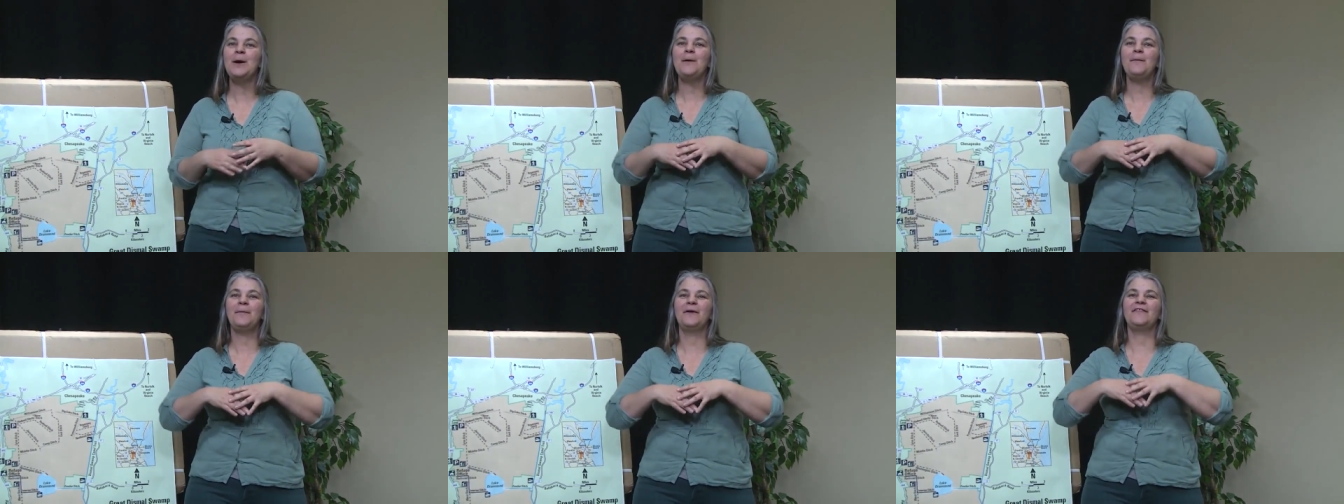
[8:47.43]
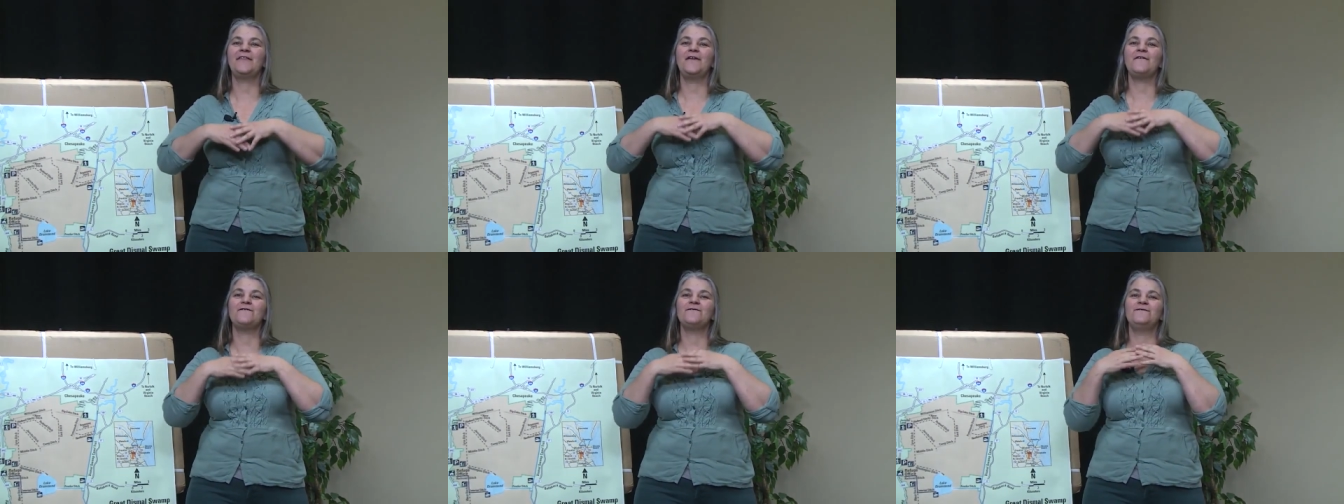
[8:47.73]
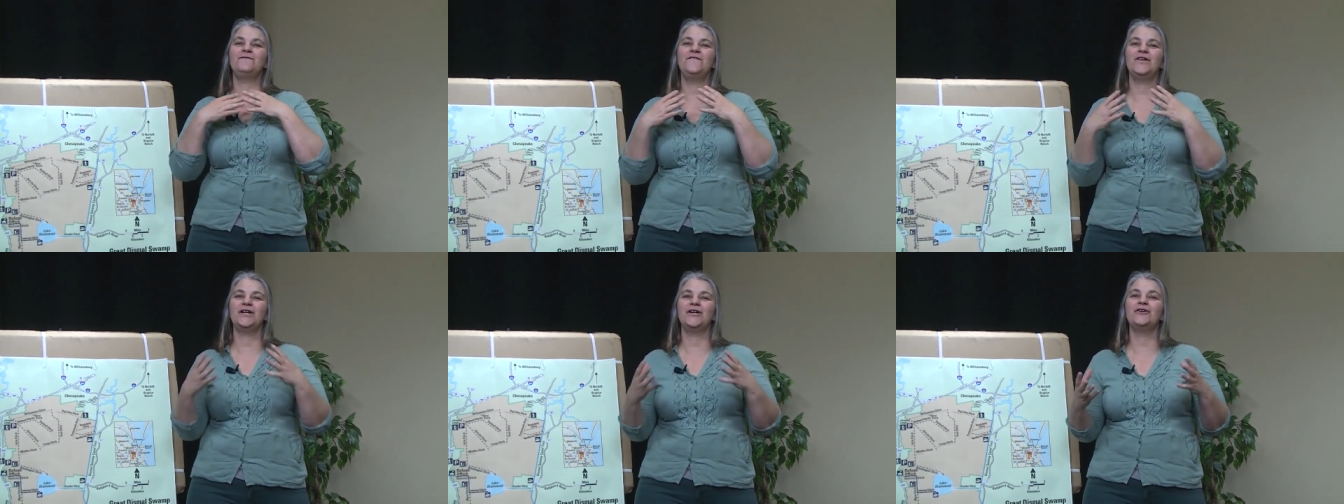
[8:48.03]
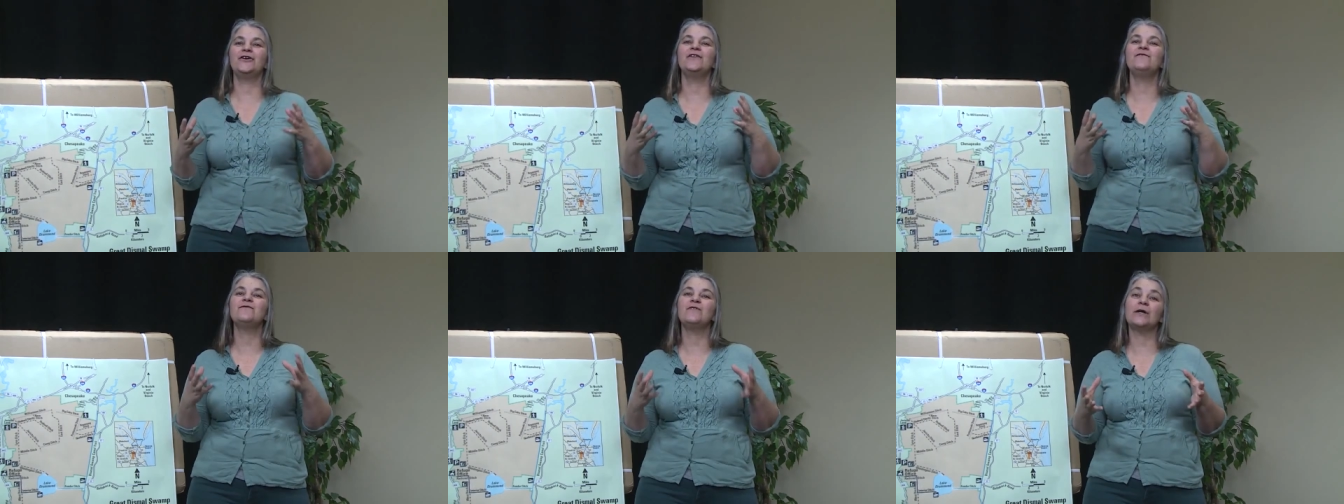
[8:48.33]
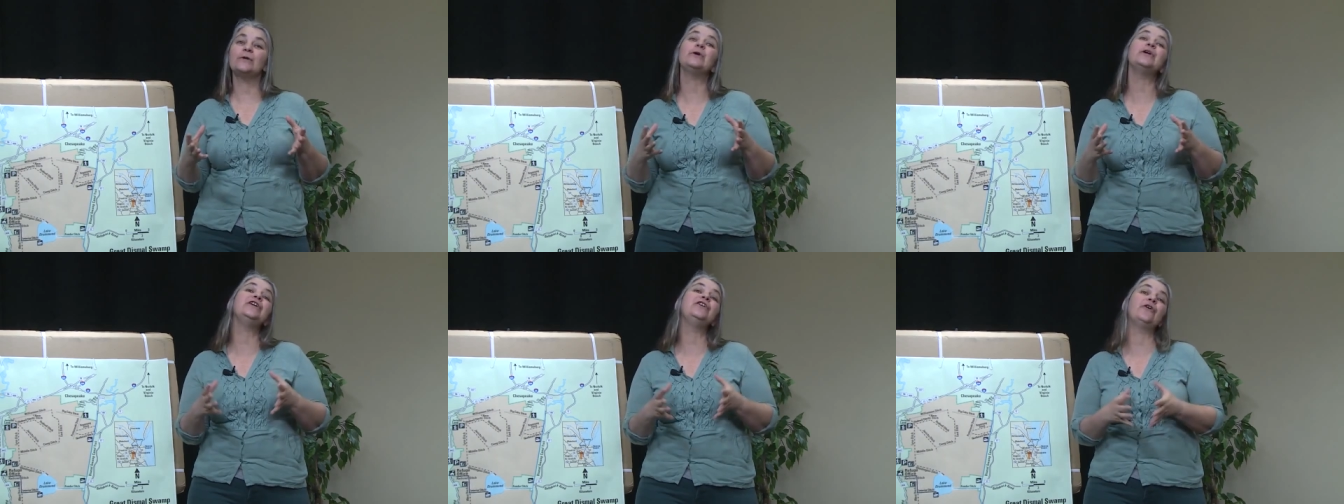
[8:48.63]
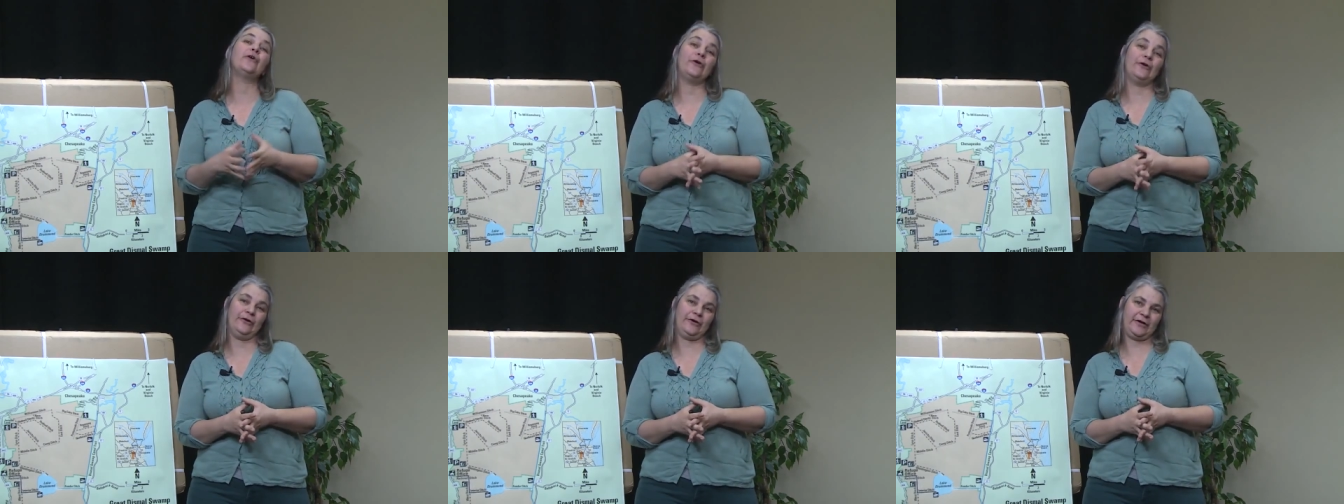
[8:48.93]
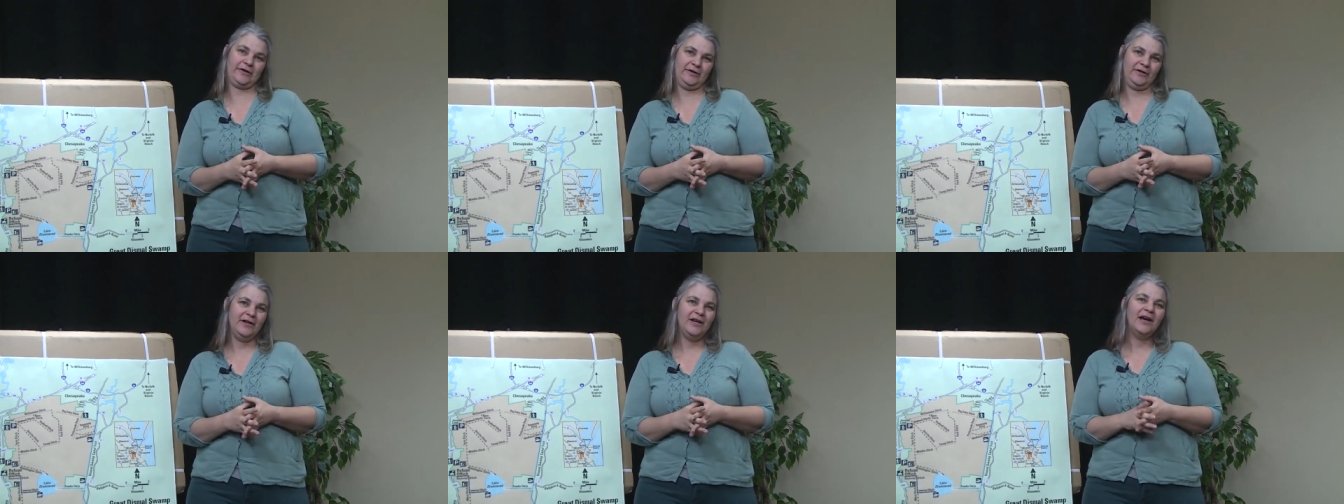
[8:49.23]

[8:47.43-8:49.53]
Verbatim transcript: but they're very, very dark.